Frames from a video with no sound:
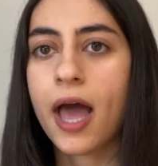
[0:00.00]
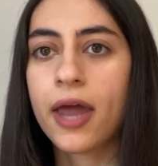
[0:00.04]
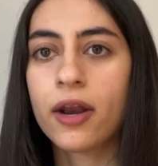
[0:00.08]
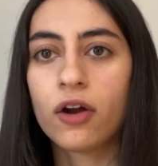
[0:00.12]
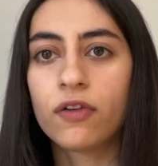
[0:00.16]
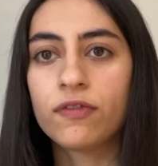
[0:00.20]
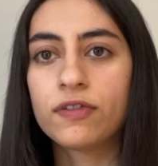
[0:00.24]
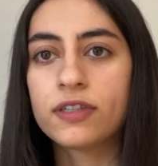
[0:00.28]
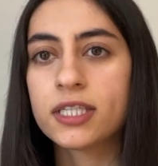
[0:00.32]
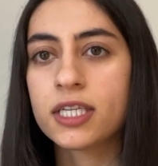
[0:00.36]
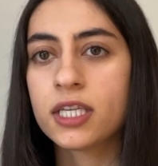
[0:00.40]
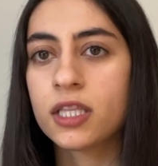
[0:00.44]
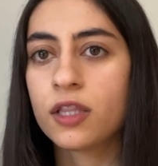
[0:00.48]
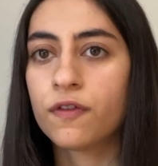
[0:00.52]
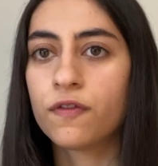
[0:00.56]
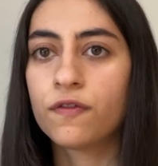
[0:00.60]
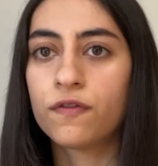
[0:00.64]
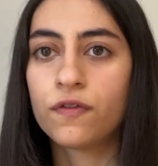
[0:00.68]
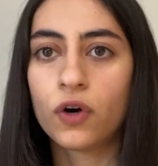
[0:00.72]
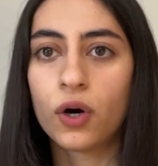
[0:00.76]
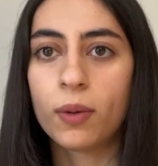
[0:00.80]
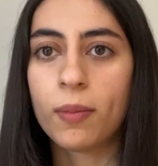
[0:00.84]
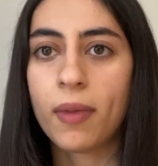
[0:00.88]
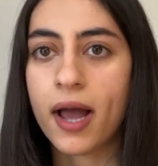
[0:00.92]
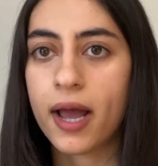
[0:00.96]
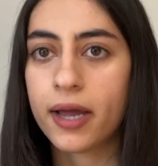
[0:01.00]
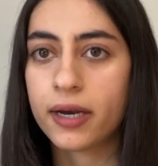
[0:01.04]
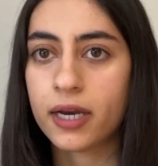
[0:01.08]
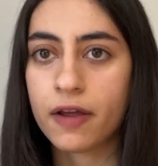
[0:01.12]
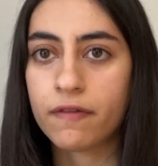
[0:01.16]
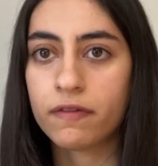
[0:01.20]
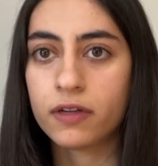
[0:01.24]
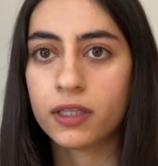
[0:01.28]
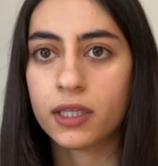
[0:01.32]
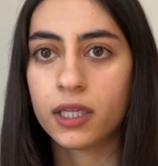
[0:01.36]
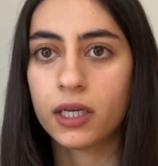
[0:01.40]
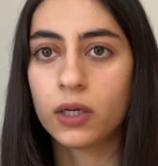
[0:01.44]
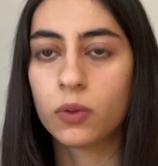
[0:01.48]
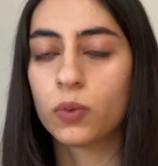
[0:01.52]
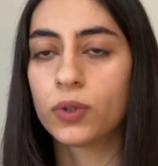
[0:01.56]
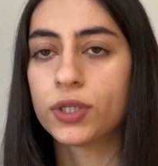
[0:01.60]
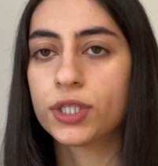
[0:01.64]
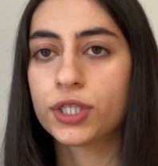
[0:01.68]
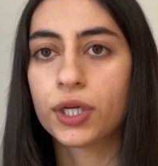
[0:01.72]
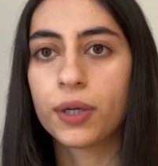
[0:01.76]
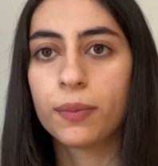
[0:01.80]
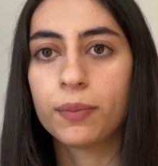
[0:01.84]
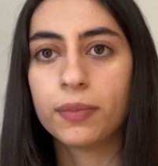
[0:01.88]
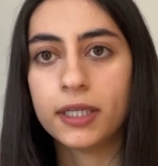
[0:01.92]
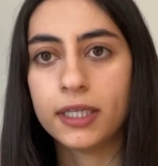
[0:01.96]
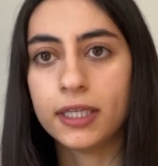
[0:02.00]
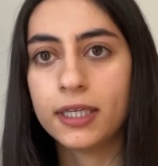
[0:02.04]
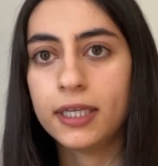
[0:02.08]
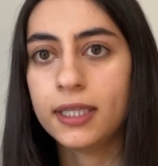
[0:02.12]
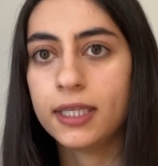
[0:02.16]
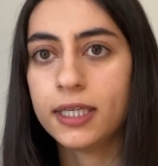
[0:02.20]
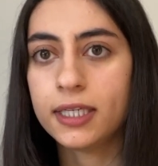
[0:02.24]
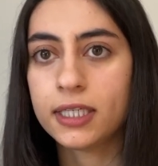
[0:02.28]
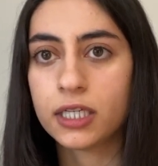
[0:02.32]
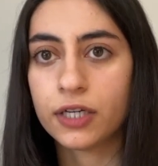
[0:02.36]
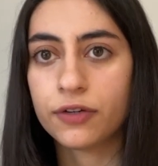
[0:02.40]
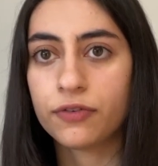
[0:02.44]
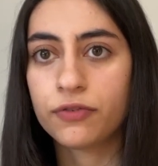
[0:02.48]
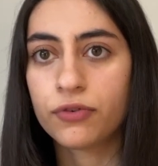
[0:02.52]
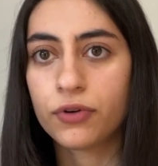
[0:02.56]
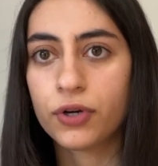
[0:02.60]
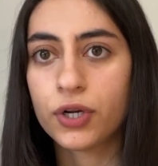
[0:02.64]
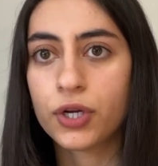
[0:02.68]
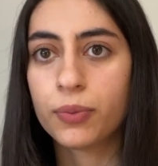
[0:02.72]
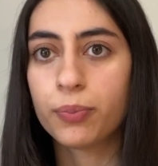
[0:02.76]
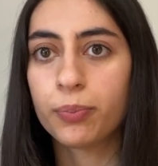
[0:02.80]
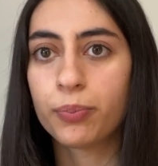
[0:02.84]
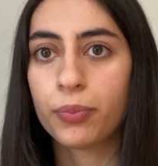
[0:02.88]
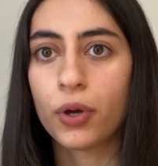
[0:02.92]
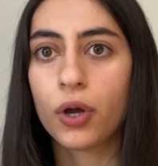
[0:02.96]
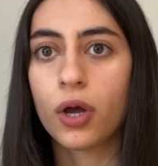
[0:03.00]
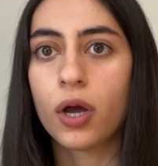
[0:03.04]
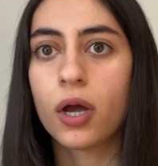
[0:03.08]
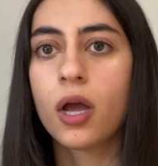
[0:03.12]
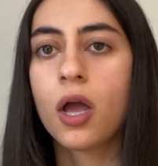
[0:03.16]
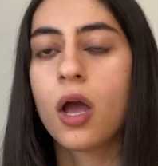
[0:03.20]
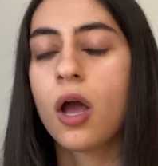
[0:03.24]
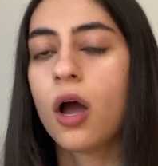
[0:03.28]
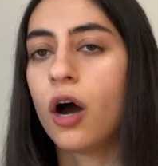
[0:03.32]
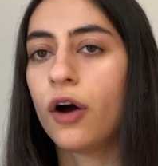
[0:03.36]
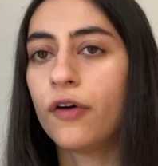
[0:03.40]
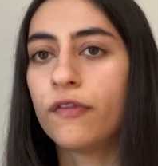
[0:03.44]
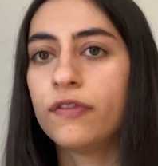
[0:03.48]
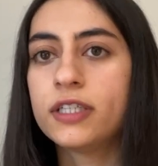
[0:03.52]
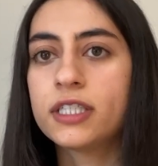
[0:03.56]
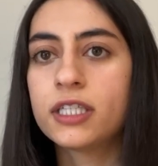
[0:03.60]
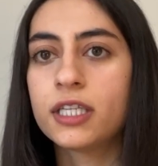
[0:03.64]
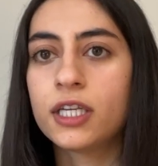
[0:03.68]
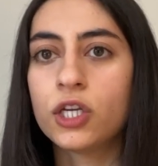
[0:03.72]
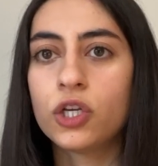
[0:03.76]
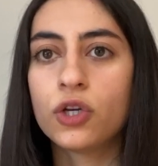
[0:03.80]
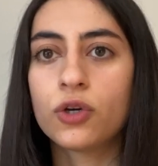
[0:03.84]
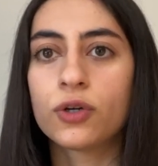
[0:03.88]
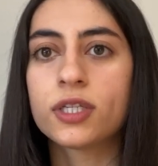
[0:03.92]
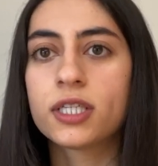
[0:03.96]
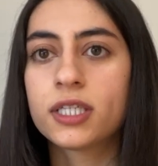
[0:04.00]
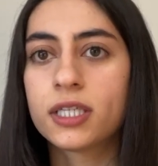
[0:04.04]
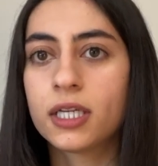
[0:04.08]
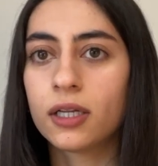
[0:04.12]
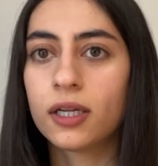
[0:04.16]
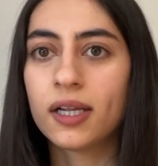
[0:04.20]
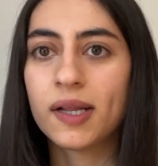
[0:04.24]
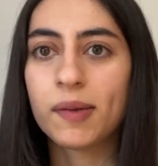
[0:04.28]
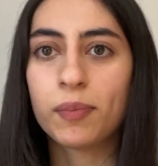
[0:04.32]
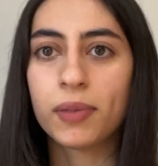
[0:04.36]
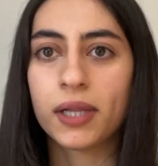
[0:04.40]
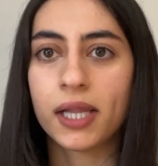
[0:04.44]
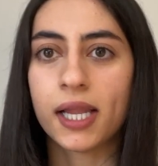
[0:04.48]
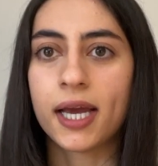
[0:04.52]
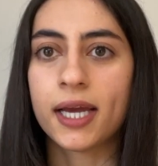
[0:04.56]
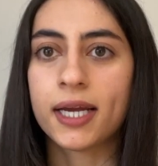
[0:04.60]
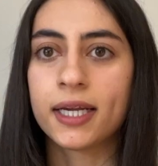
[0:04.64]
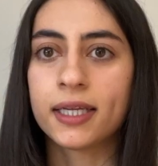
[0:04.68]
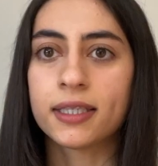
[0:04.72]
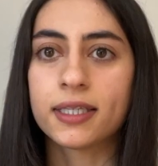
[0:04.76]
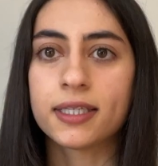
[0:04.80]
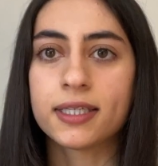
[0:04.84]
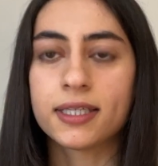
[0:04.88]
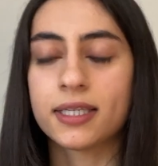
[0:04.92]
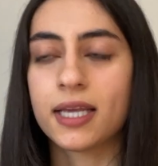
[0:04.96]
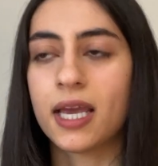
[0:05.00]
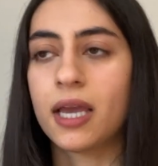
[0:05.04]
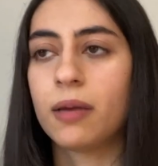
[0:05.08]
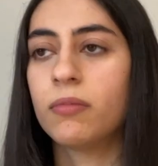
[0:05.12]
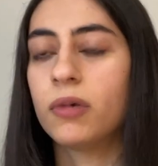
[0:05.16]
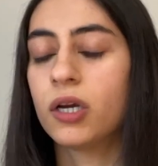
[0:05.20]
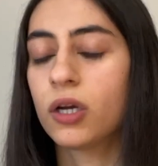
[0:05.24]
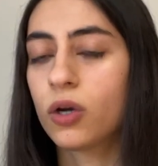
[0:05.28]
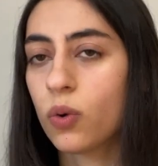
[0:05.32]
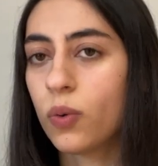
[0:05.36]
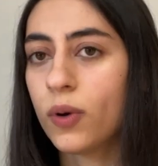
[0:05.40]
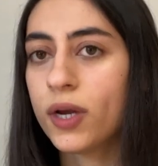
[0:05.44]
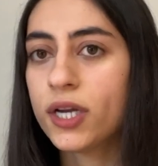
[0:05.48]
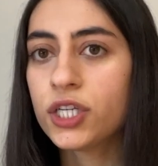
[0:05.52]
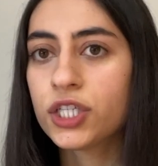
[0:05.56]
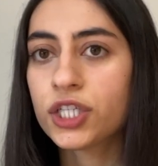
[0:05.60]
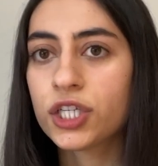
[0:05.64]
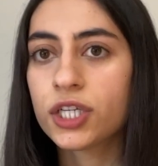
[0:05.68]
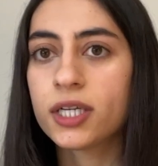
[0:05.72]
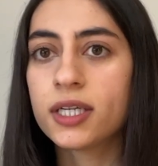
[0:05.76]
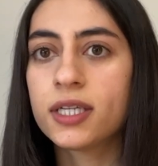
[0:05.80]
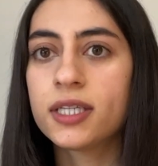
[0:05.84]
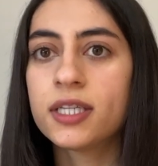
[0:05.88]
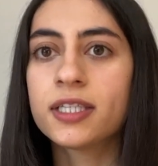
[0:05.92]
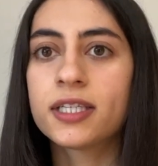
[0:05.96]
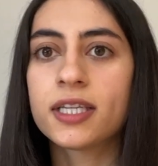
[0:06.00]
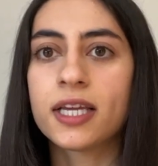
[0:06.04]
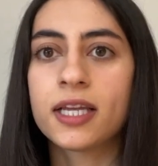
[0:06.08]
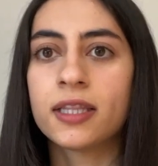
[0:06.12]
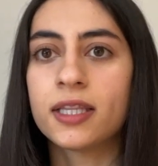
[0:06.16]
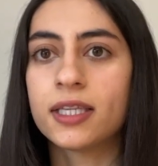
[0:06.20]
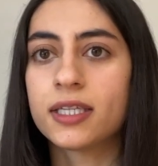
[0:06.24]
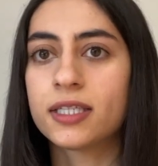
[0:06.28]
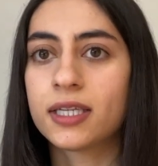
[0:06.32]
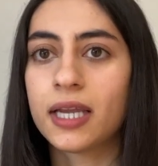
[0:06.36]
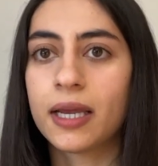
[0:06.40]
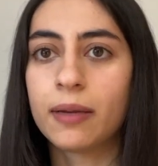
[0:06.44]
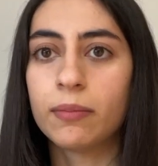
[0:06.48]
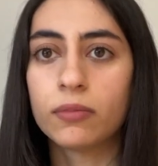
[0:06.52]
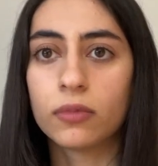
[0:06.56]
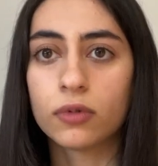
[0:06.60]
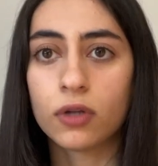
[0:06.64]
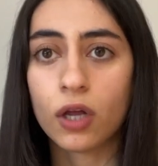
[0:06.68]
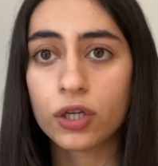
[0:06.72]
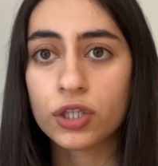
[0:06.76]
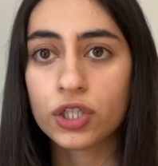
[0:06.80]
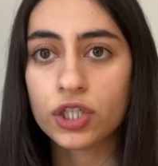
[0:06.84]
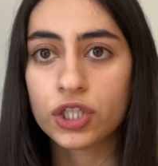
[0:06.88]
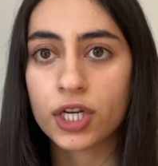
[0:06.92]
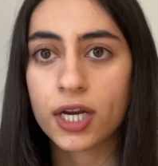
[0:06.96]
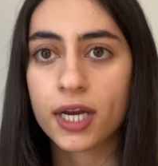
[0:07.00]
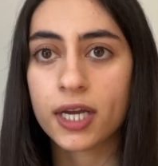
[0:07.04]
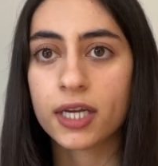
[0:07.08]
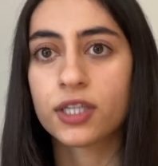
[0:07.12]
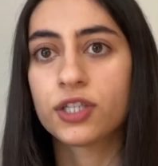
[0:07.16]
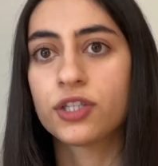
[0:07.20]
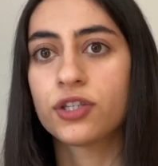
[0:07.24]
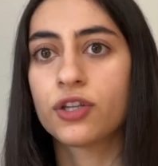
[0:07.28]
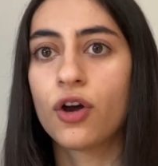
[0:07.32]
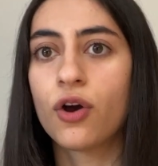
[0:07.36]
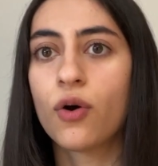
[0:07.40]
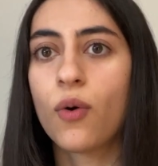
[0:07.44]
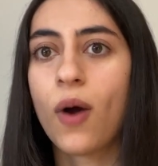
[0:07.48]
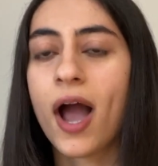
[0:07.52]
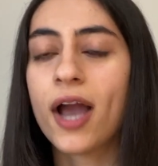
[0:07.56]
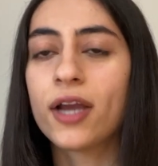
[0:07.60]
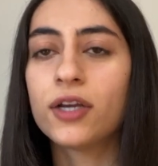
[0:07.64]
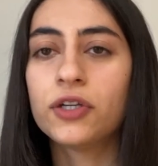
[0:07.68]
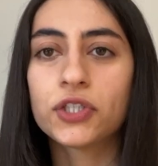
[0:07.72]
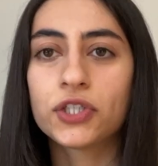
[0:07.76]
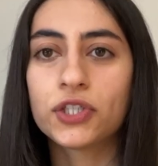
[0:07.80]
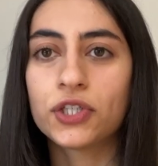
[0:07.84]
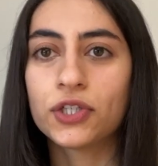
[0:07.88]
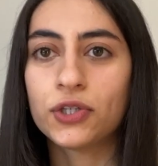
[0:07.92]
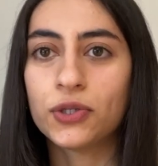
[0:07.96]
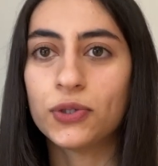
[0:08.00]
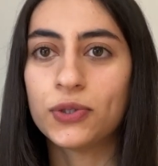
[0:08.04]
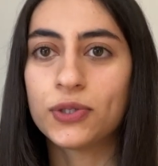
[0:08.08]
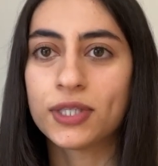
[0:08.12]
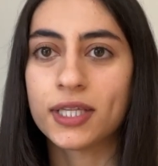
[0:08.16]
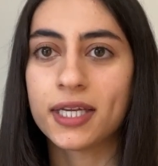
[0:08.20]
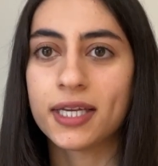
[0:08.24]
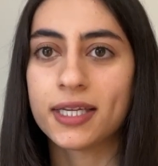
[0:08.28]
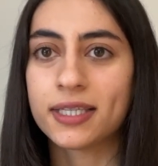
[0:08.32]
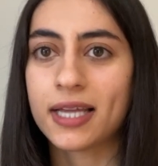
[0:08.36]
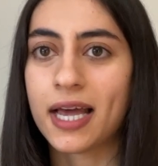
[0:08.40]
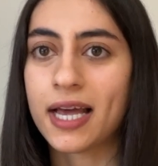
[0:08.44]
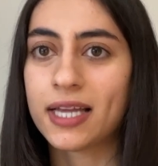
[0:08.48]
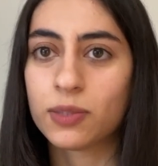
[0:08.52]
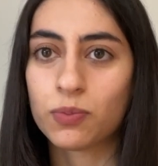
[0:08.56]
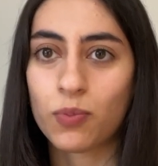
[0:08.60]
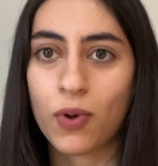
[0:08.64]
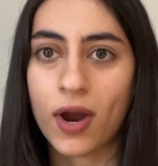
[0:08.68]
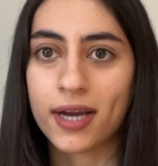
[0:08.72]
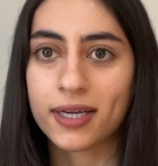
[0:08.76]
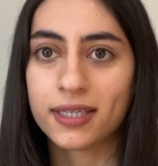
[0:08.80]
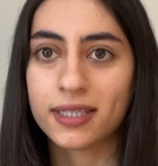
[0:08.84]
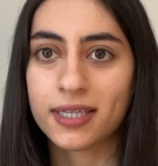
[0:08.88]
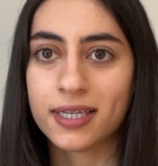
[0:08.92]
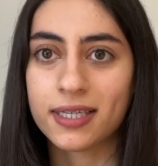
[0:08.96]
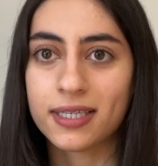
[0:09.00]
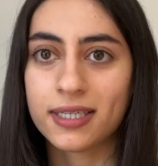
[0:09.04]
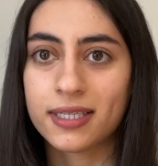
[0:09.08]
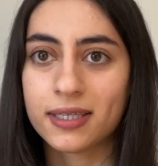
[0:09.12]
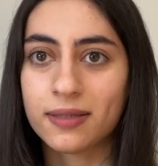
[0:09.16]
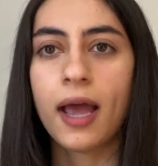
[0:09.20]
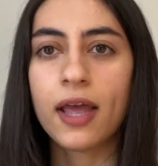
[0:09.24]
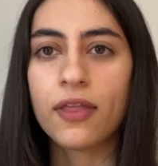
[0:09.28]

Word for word: And obviously the format and everything was completely different, but obviously you're still applying the same equations and the same logic. So I used to use this as practice.